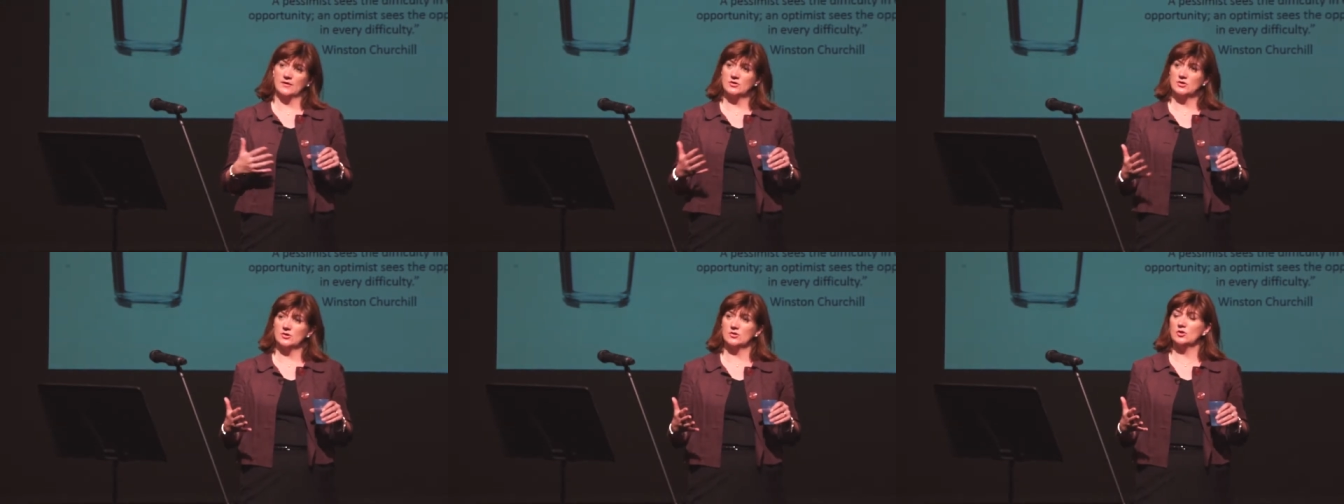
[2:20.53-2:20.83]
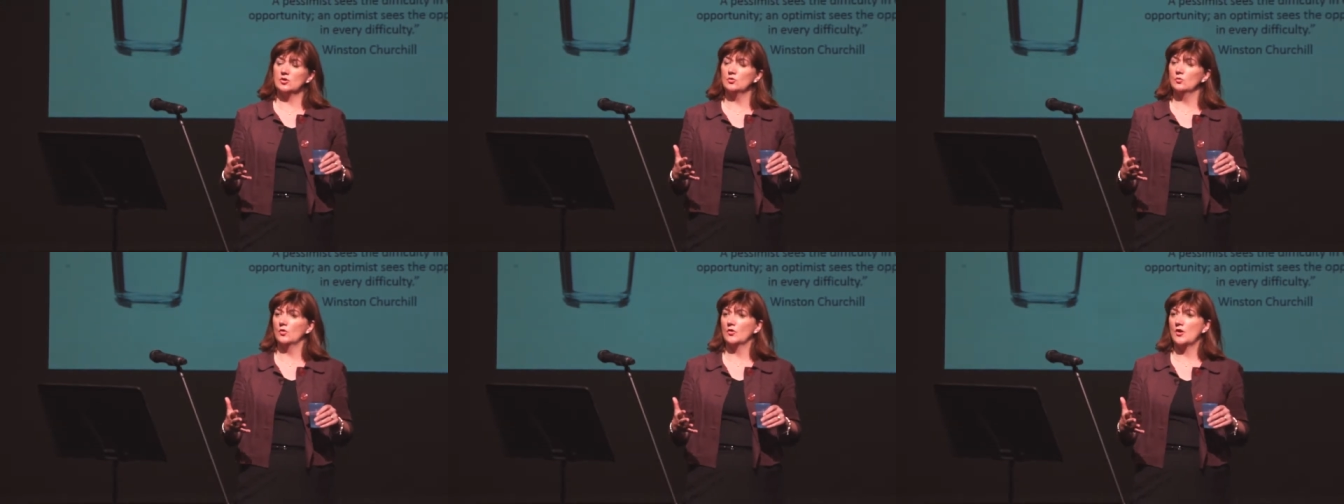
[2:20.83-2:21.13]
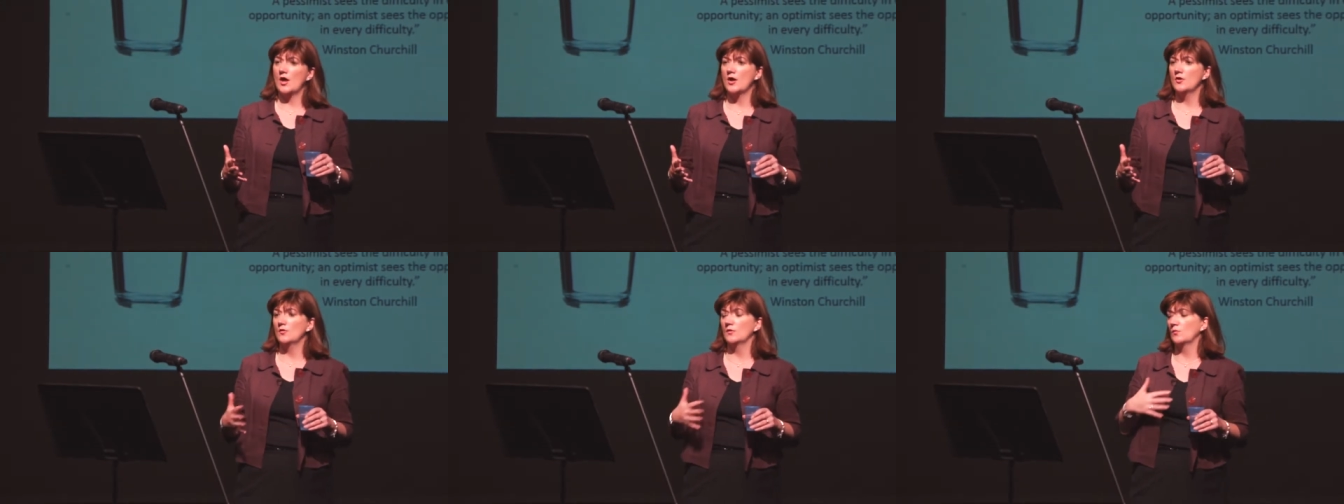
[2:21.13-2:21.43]
and you will
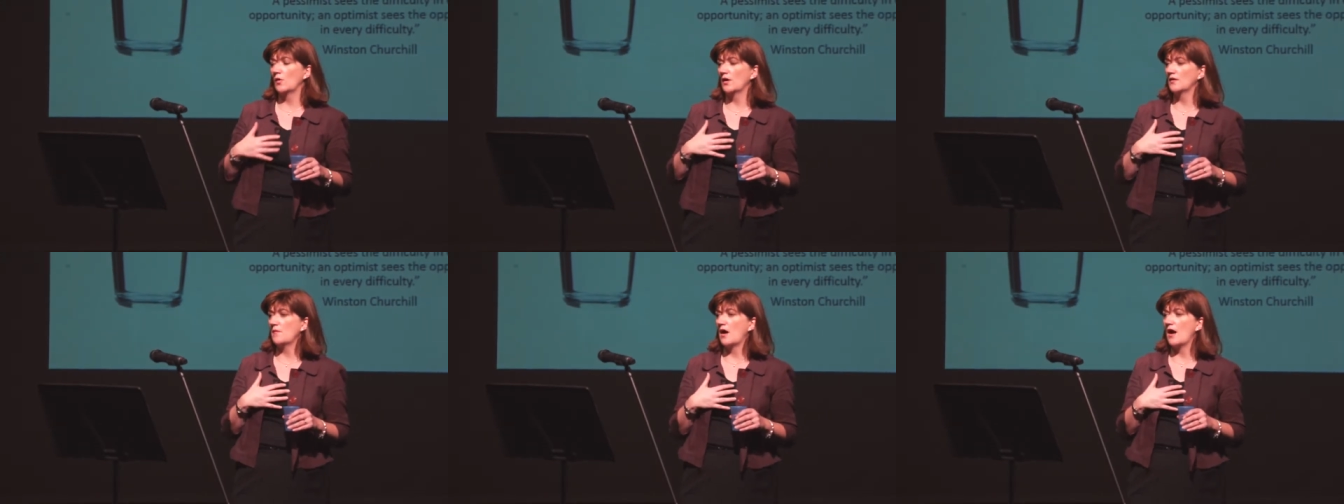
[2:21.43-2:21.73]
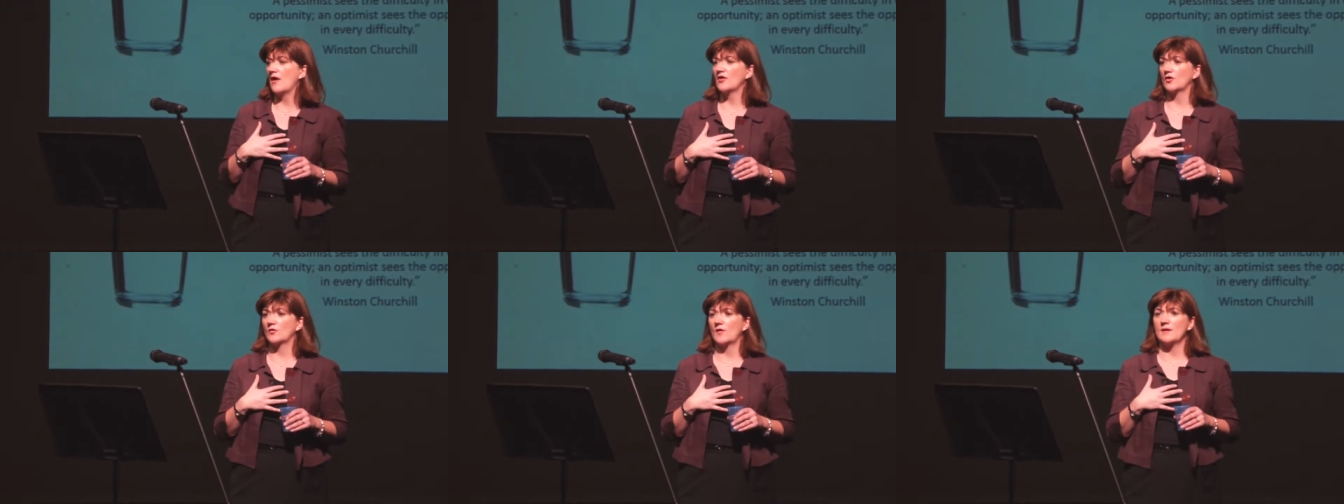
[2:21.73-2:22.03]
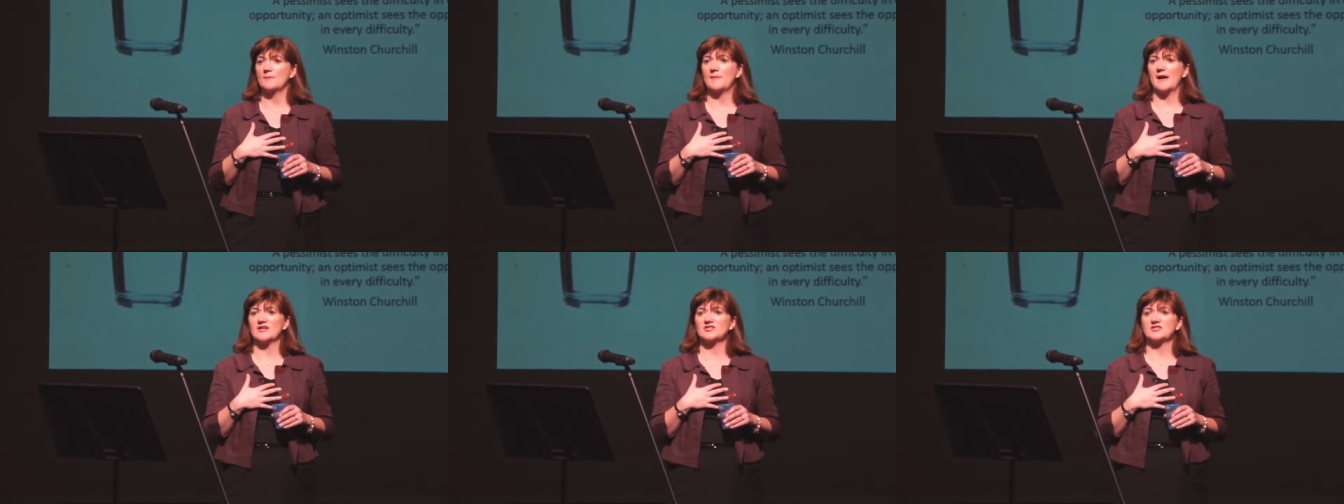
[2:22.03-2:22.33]
know, and one of my other
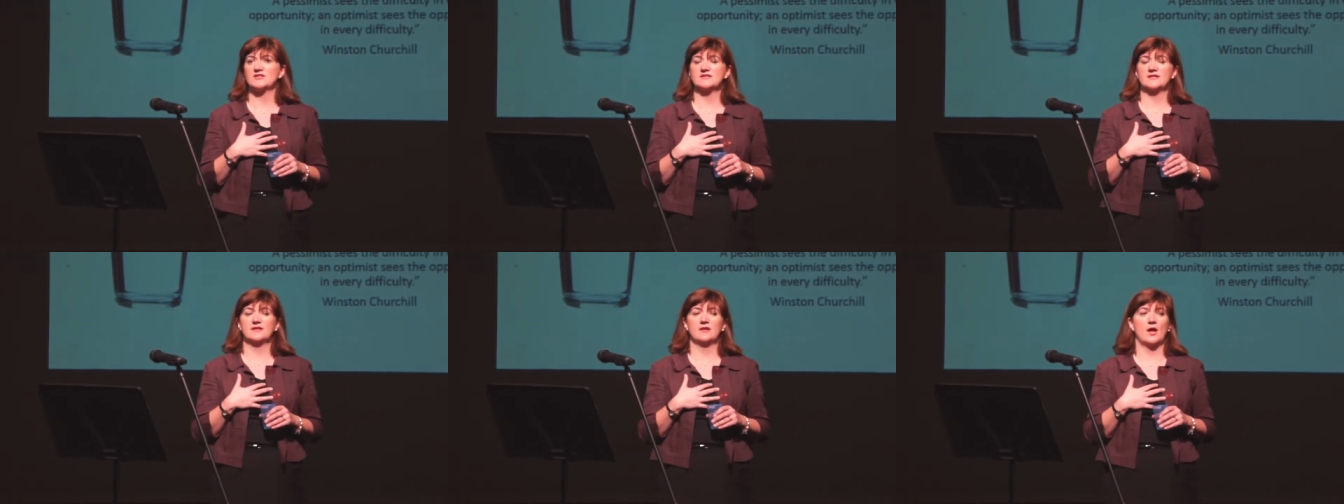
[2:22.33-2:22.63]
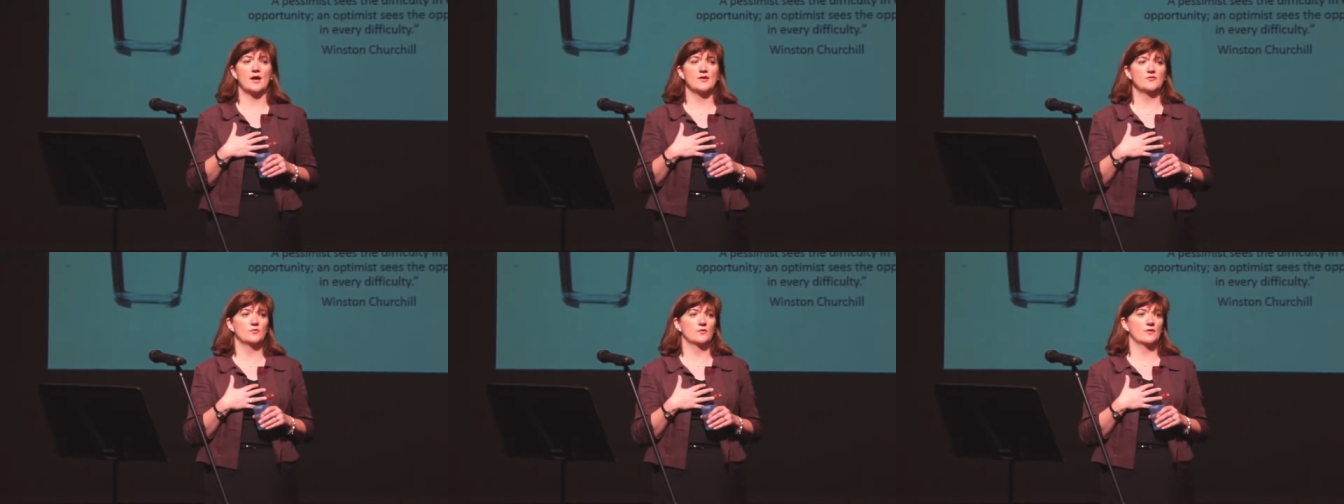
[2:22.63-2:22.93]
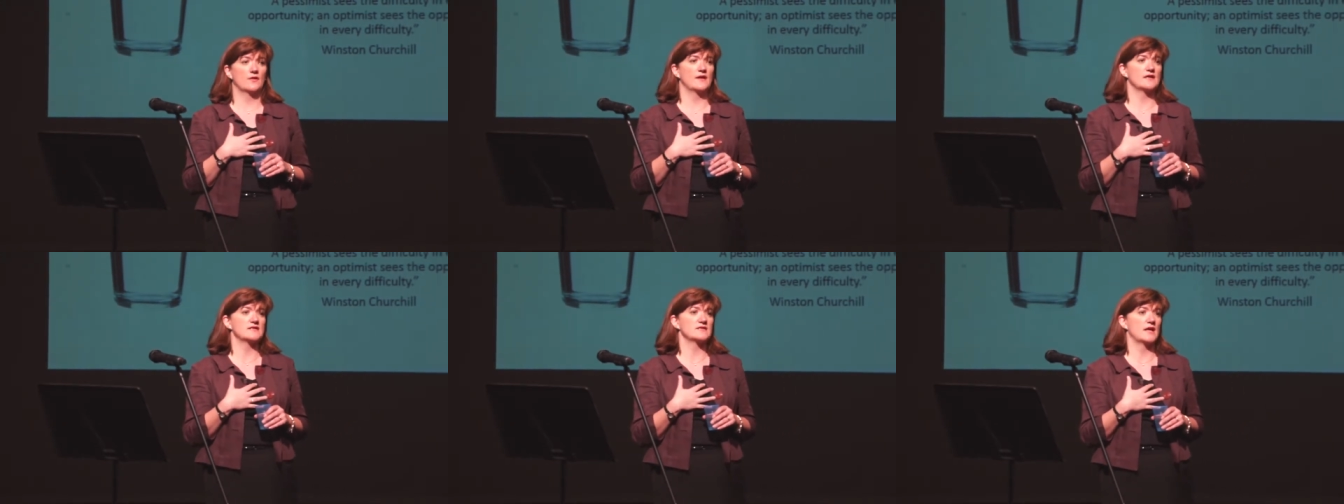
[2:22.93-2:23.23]
great passions in life,
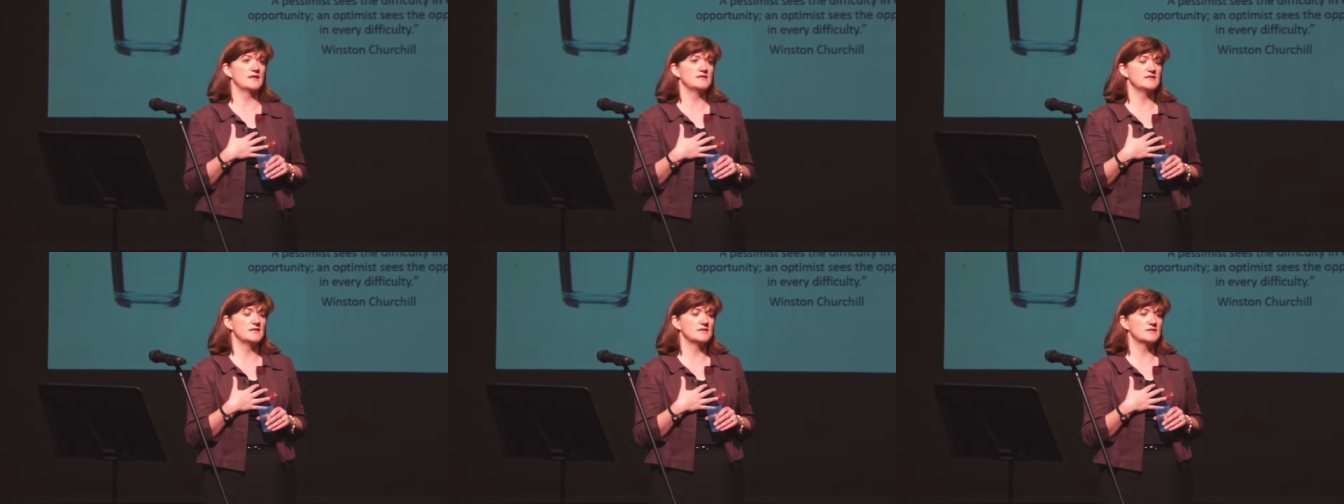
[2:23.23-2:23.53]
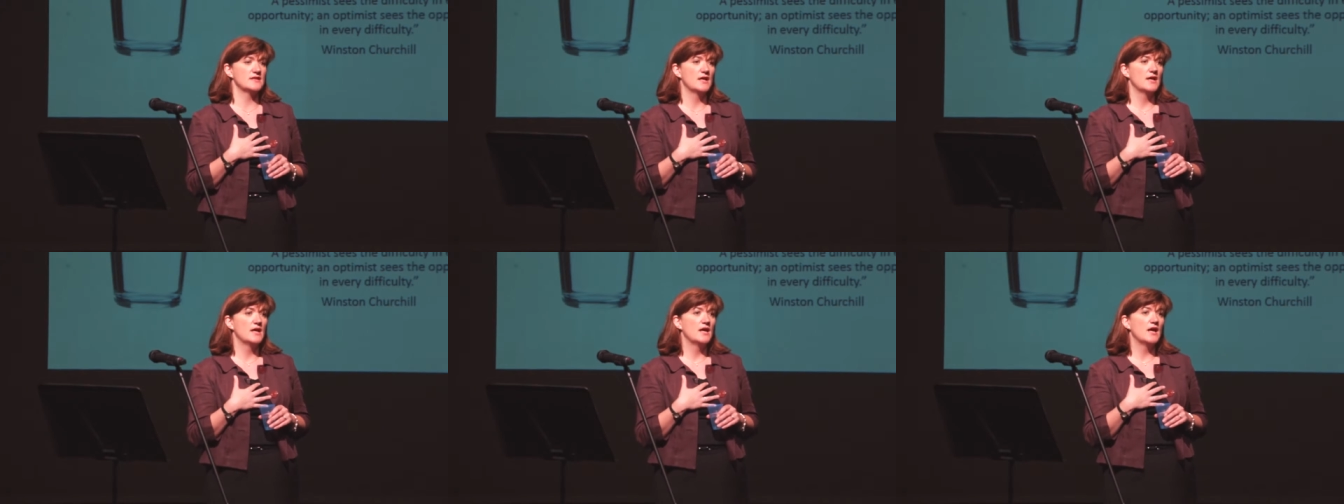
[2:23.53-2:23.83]
one of the things I did